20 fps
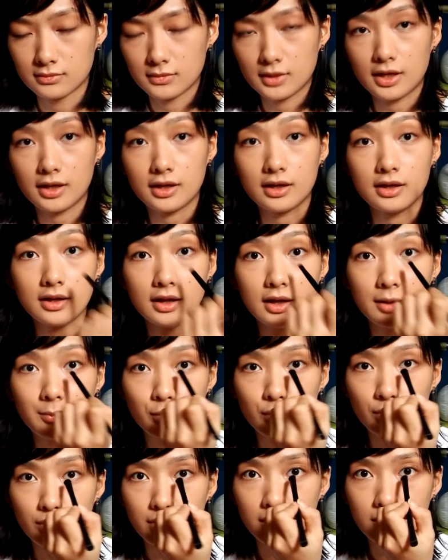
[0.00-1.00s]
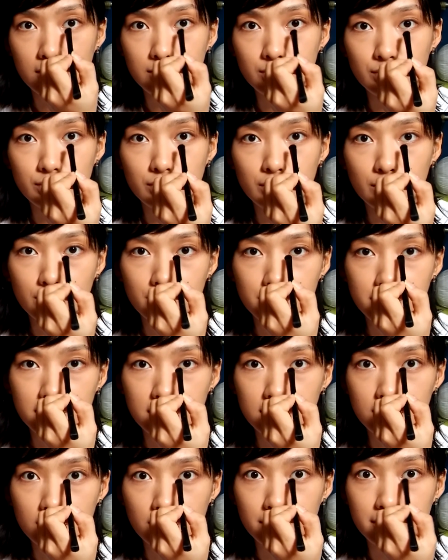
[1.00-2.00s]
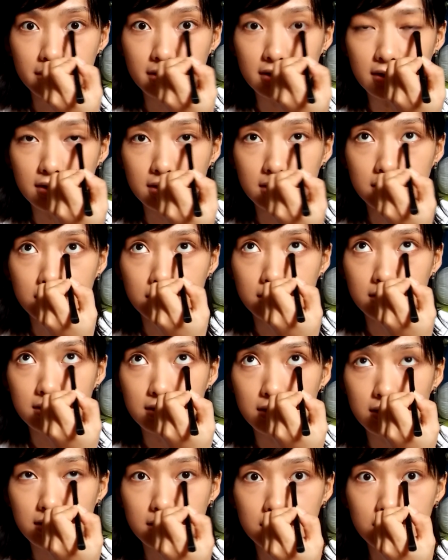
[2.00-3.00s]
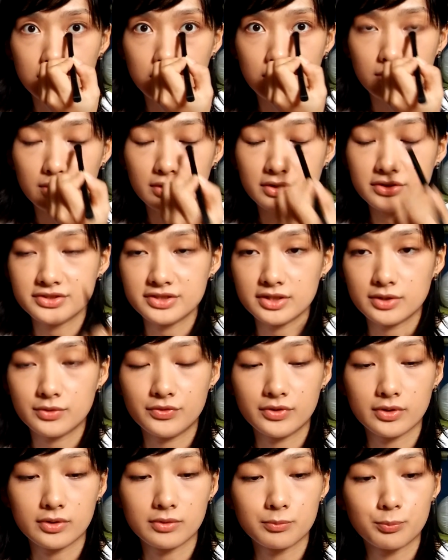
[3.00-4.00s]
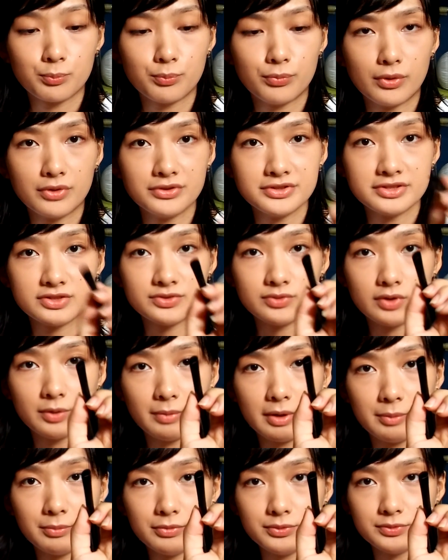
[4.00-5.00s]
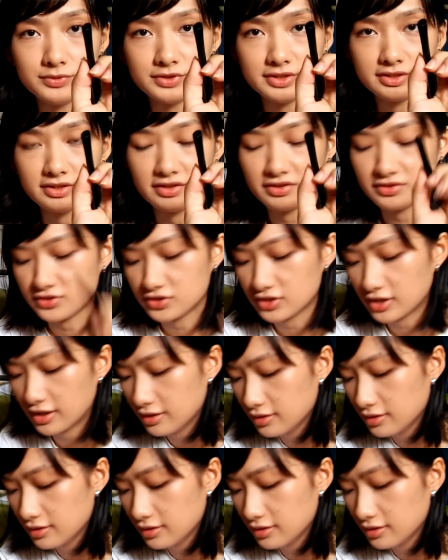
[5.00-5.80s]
Okay, and then I'm going to go in on the inner corners here with the bronze as well, but I'm using this